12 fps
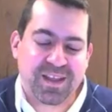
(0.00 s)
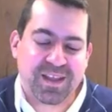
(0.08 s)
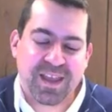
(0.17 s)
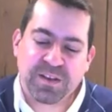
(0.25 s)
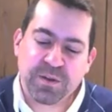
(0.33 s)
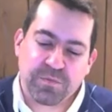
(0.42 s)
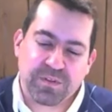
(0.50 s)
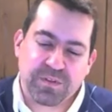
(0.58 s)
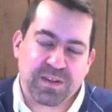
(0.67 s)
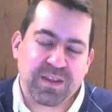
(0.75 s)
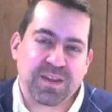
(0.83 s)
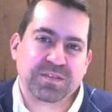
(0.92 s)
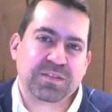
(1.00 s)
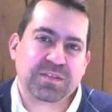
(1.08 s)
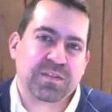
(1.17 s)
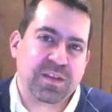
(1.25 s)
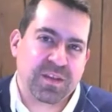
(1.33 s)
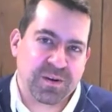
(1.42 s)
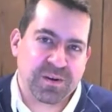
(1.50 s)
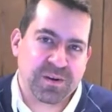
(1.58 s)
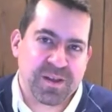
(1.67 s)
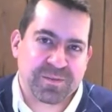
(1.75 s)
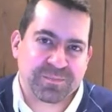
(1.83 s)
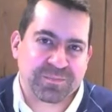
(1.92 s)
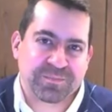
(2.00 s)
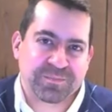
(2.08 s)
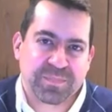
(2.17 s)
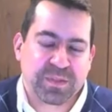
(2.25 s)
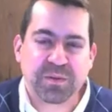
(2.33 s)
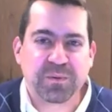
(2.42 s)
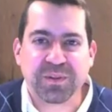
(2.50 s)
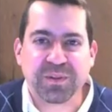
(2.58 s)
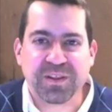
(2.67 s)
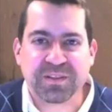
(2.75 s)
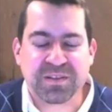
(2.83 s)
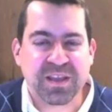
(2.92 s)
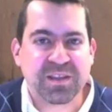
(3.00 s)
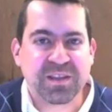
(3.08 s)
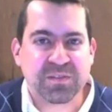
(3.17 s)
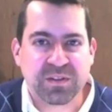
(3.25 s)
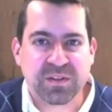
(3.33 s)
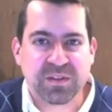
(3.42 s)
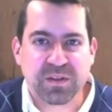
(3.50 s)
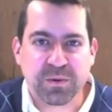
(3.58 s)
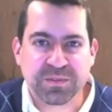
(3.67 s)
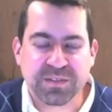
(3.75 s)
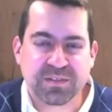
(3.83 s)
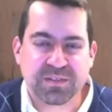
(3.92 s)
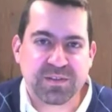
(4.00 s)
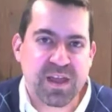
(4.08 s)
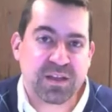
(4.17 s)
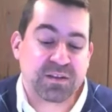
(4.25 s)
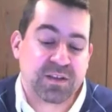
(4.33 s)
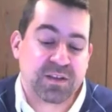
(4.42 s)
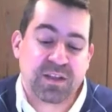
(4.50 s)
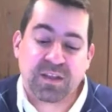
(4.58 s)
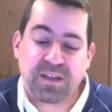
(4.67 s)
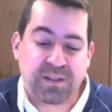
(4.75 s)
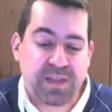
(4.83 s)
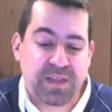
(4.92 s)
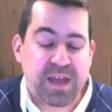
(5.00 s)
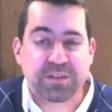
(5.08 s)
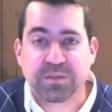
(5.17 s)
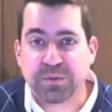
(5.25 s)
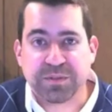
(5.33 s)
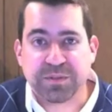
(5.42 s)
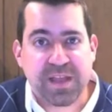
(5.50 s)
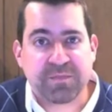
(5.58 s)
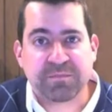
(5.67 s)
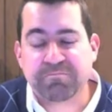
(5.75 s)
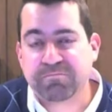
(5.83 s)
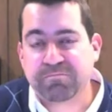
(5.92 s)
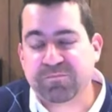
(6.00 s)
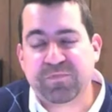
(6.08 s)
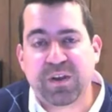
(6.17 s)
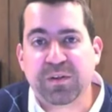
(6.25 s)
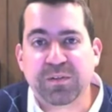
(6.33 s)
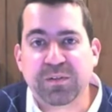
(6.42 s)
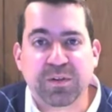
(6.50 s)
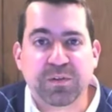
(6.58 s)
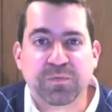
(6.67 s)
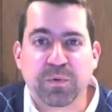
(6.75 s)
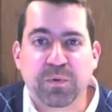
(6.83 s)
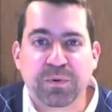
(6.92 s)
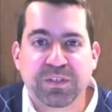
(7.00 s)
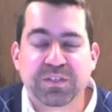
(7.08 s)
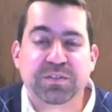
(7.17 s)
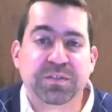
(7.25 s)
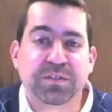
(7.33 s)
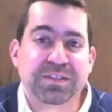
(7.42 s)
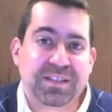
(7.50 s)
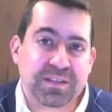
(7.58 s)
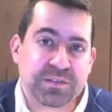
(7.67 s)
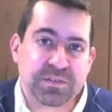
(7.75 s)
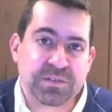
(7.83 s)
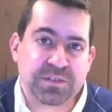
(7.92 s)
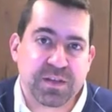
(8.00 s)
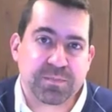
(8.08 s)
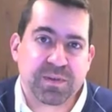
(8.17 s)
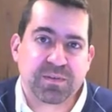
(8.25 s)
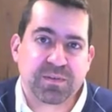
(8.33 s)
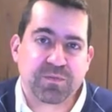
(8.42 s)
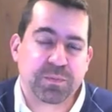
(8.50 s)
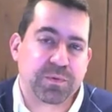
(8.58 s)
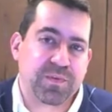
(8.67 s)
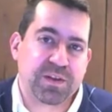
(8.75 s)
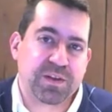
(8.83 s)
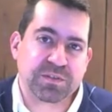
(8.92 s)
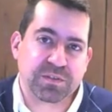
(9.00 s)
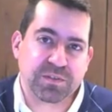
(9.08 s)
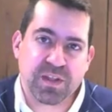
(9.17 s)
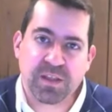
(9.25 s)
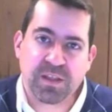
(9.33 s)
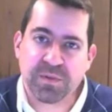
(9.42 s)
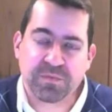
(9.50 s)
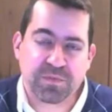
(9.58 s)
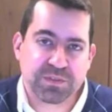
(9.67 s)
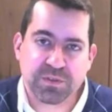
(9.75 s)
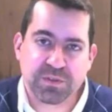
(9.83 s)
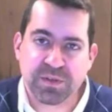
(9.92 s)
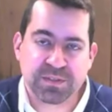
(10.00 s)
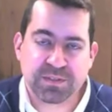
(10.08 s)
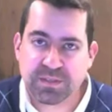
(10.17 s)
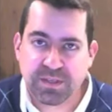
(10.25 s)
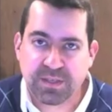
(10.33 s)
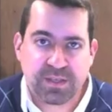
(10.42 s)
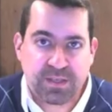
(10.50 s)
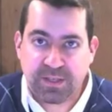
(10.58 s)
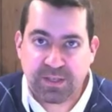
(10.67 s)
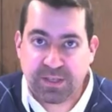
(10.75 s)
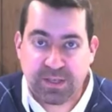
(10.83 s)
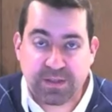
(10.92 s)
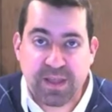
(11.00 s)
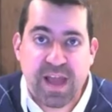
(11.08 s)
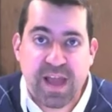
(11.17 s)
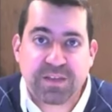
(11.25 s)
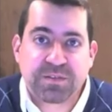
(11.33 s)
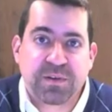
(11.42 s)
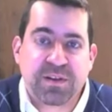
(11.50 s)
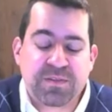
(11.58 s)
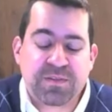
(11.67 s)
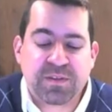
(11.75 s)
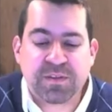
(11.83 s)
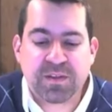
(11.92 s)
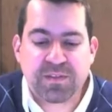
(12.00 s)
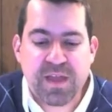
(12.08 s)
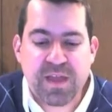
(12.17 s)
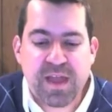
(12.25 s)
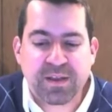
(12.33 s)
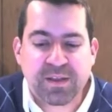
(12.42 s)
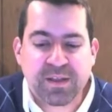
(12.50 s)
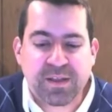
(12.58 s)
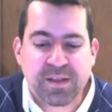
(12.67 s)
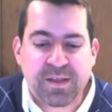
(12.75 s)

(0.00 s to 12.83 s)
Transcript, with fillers: Handing over the keys to the internet, there really isn't anything that goes into that. A lot of schools have very little for digital citizenship, for professional development for students, a class or anything like that.